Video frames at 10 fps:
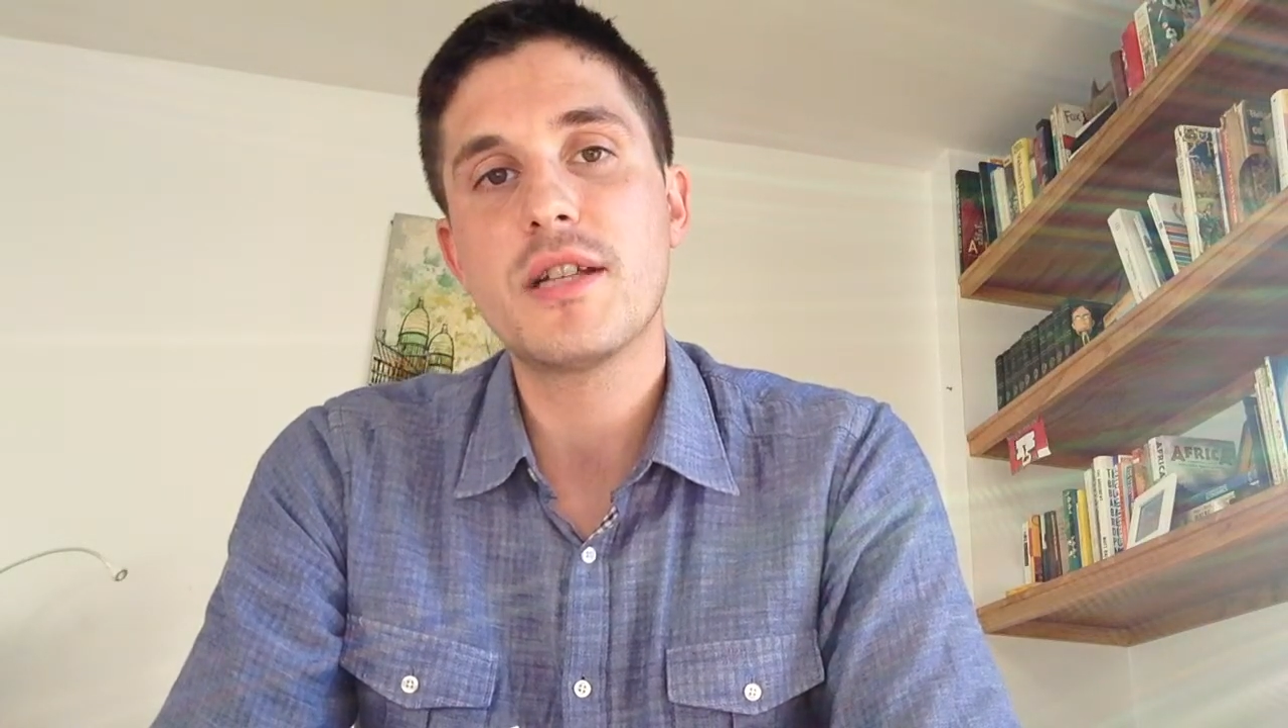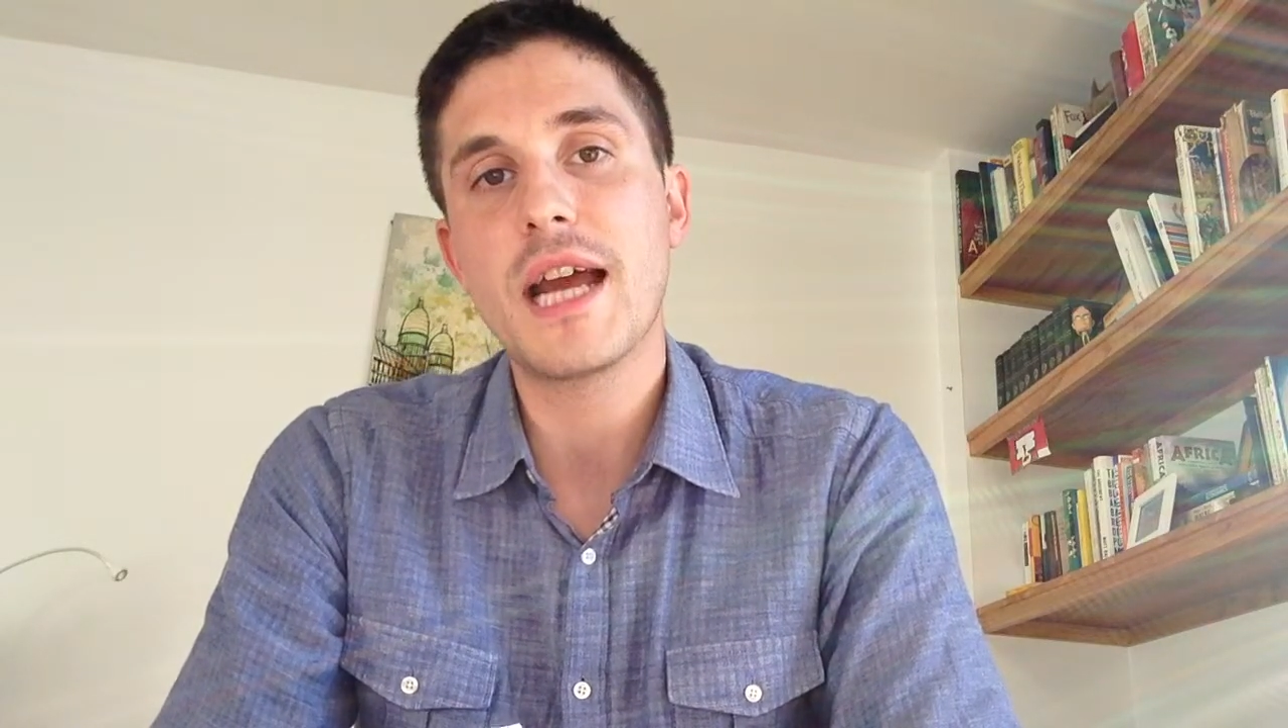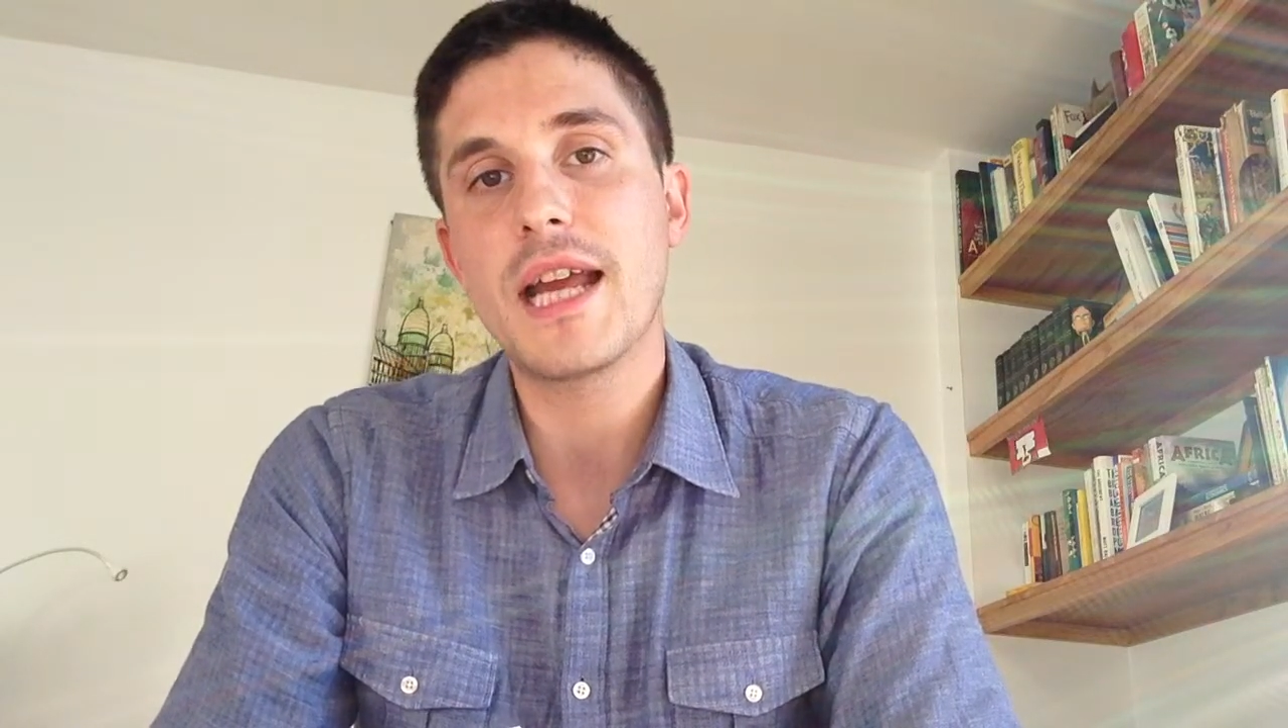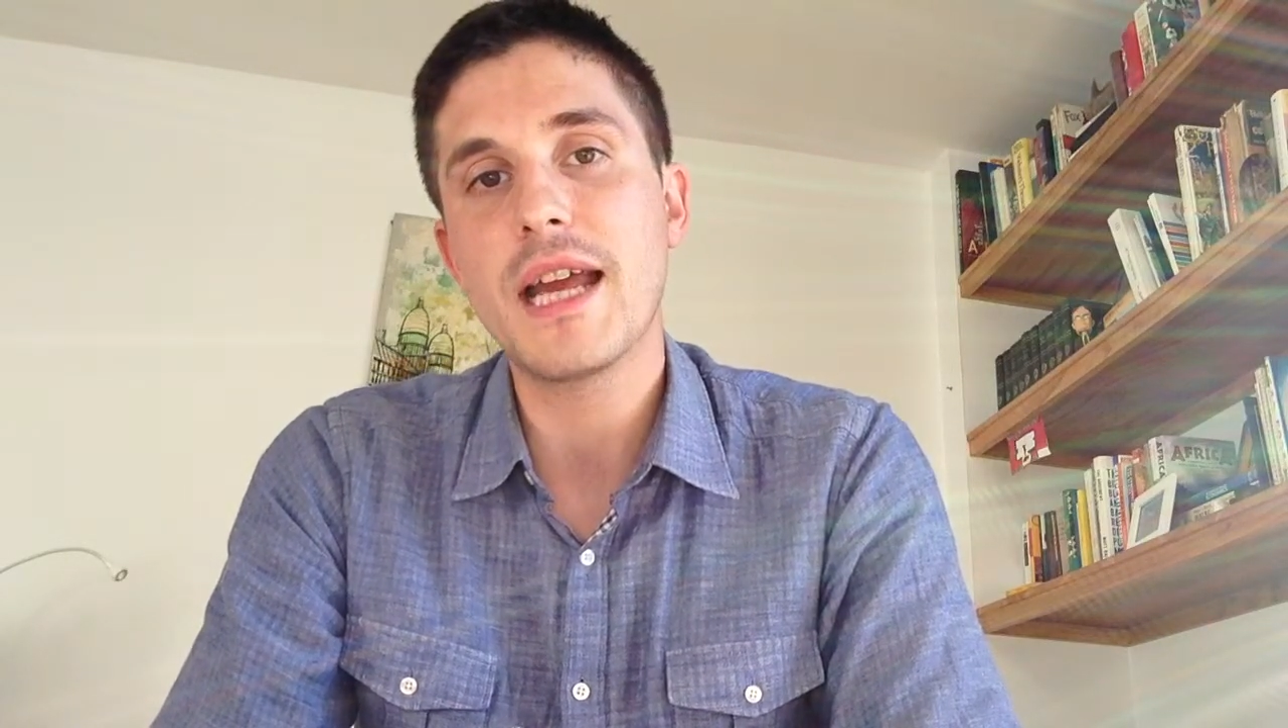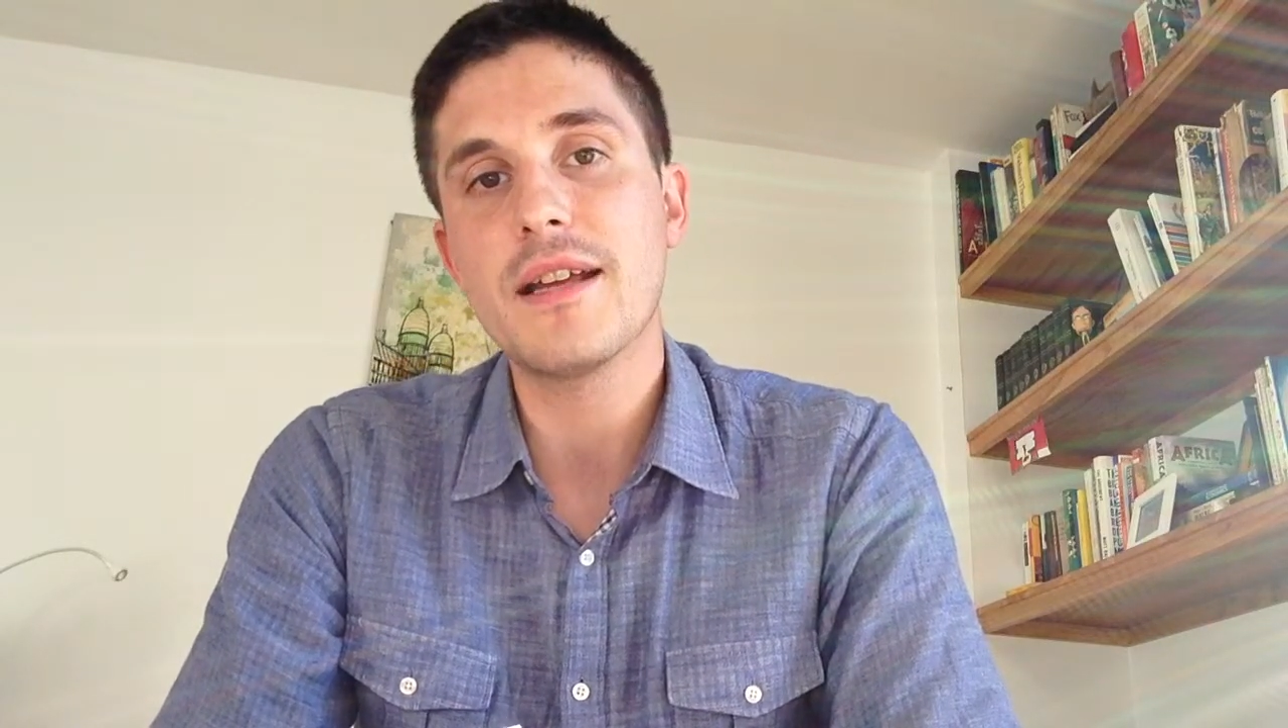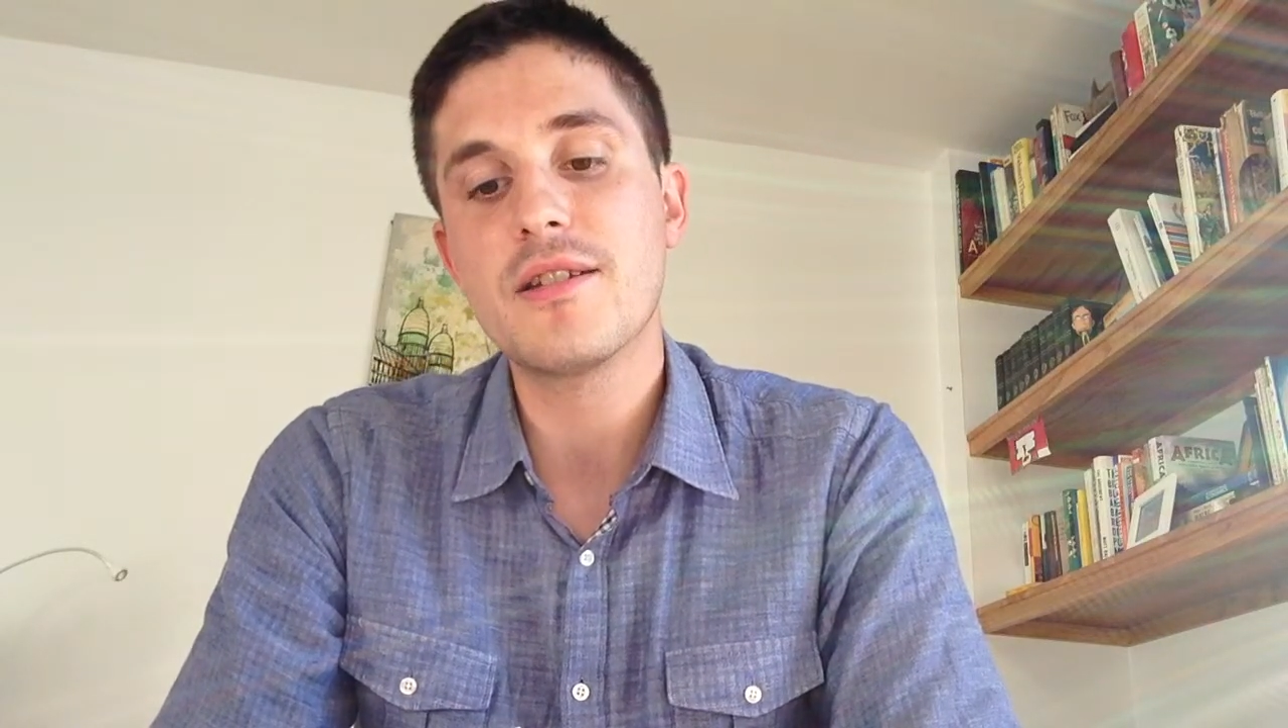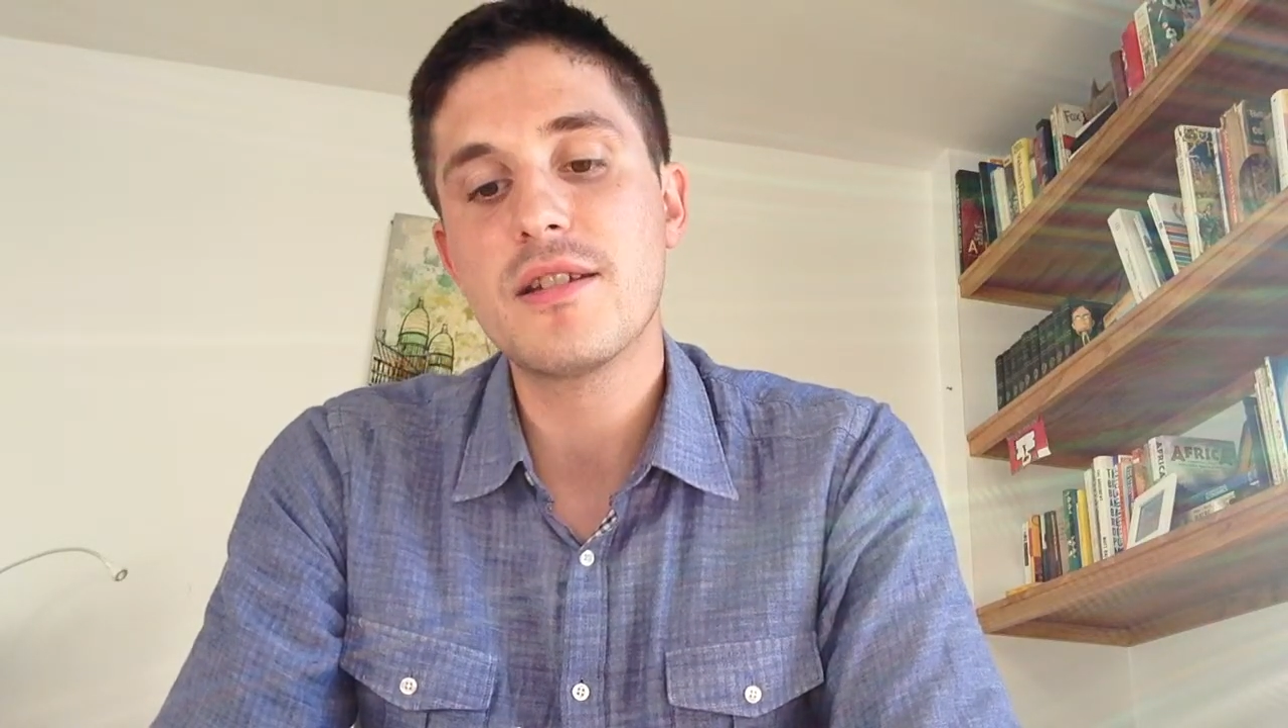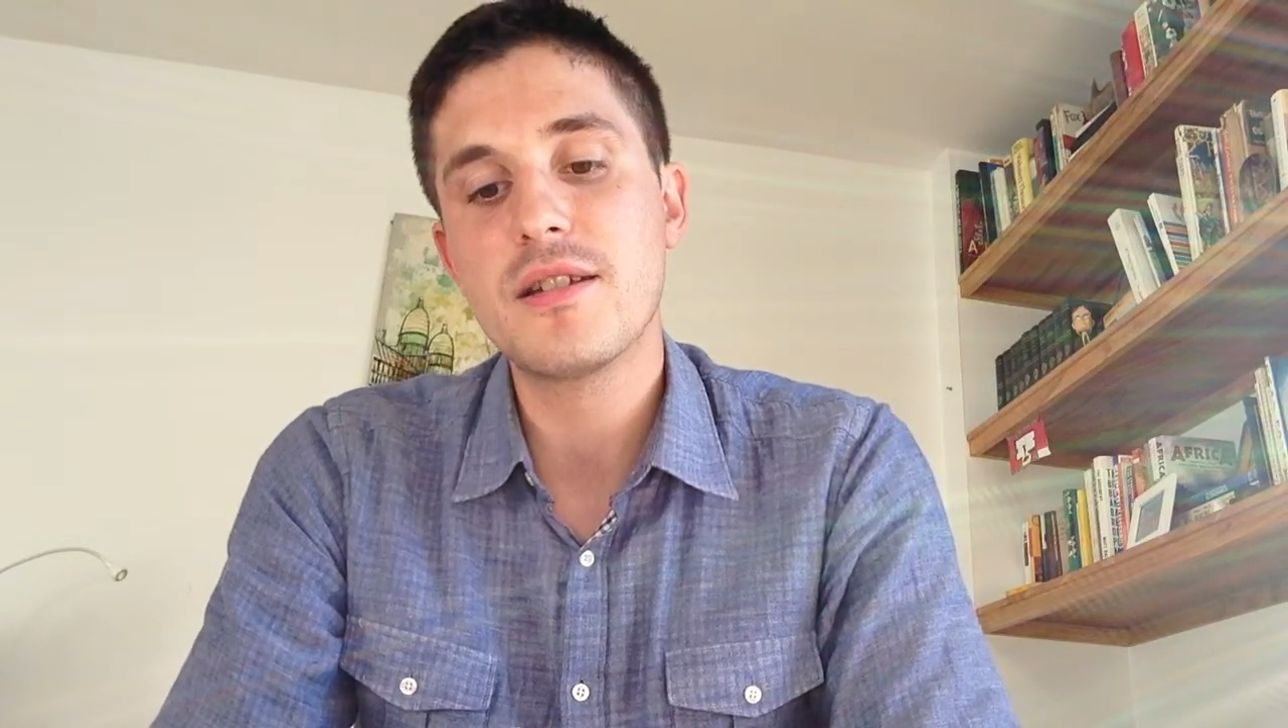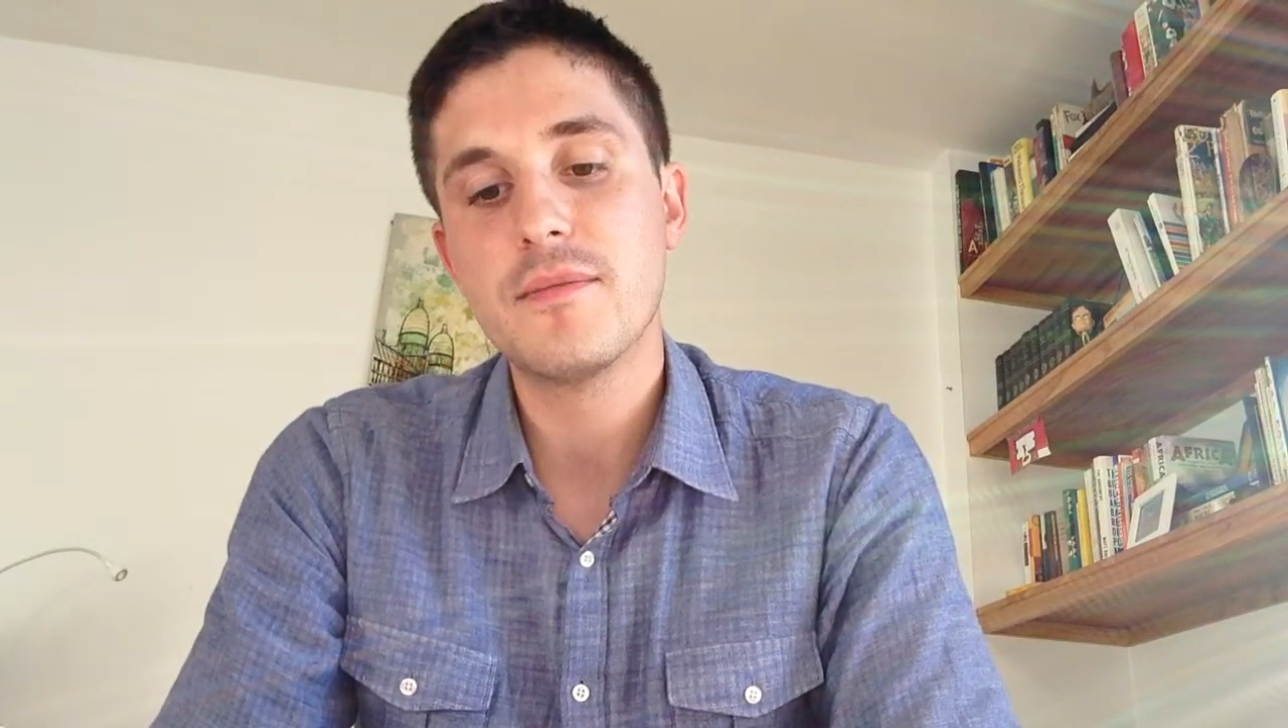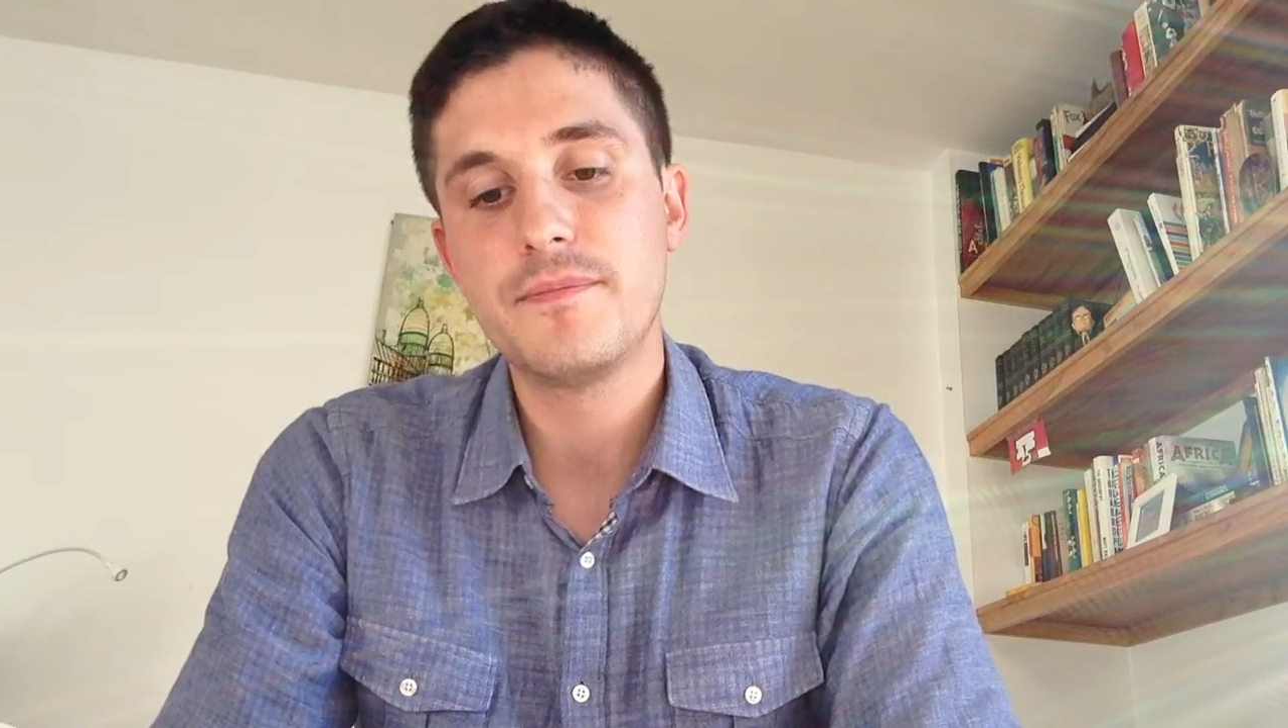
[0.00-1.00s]

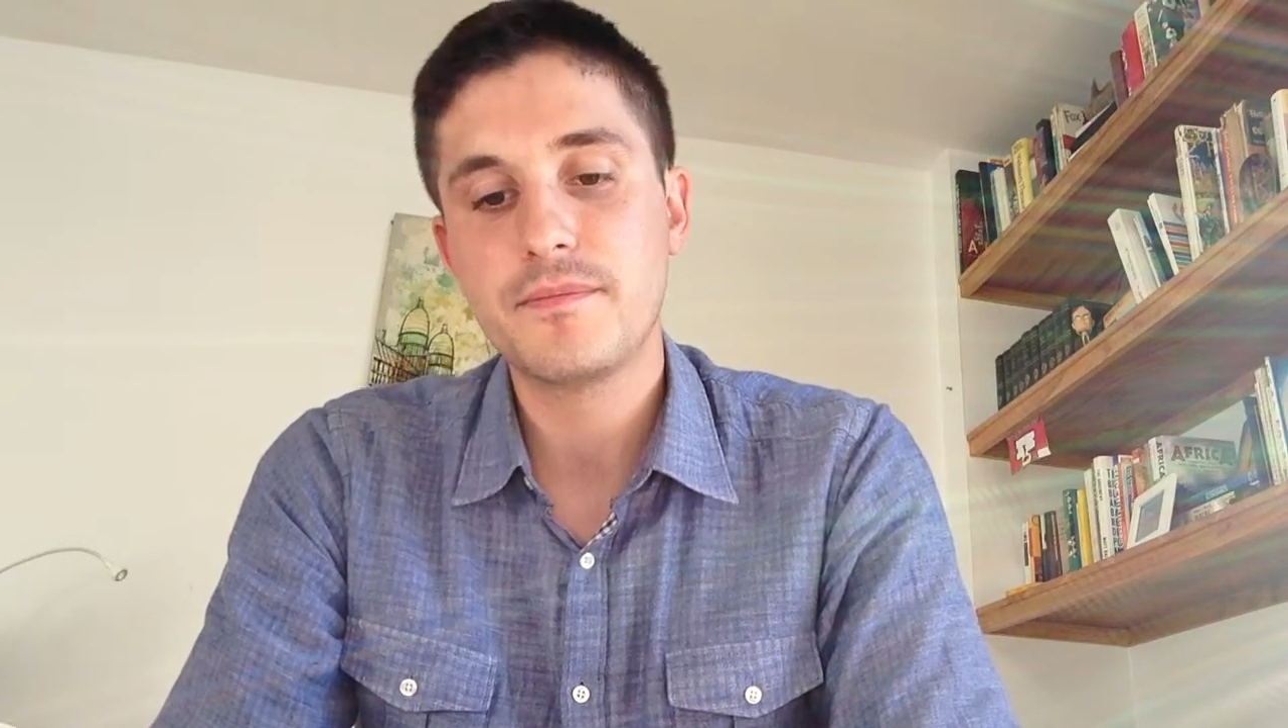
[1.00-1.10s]
decades.